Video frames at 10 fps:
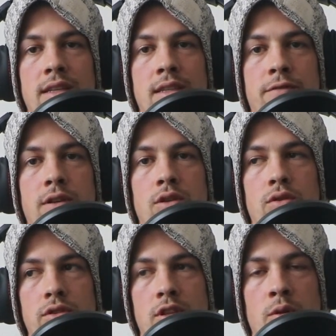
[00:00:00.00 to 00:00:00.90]
different
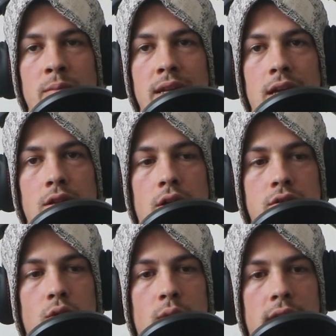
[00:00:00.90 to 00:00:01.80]
goals to meet along
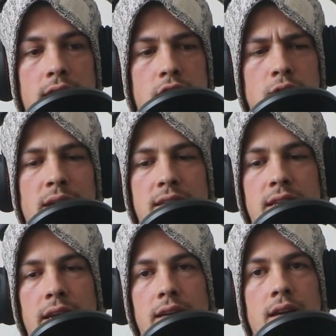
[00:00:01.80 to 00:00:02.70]
the way. So you may
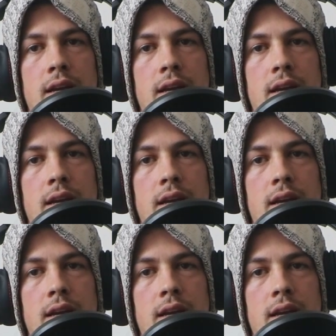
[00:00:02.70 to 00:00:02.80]
say,